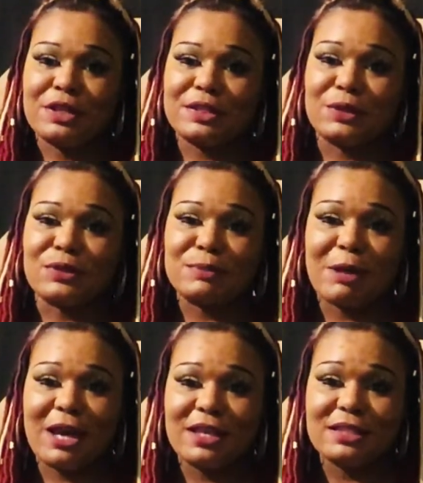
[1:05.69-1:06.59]
So
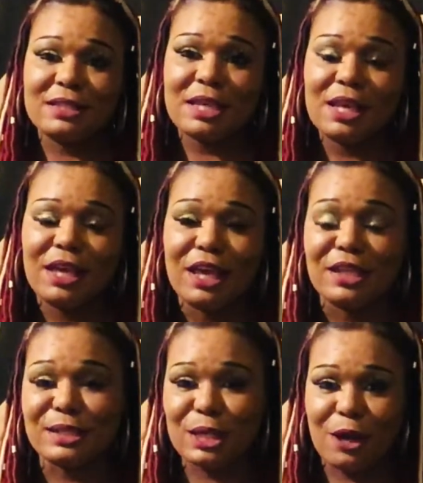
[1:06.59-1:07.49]
Spice
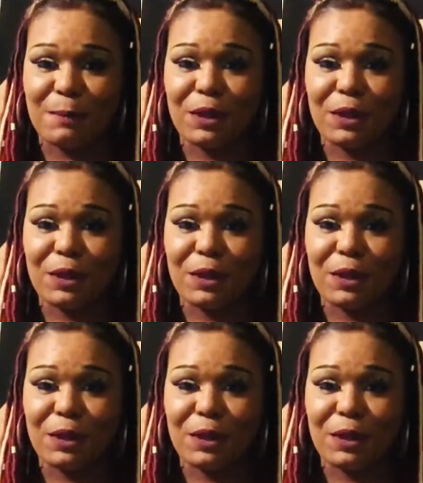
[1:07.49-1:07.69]
and Tommy,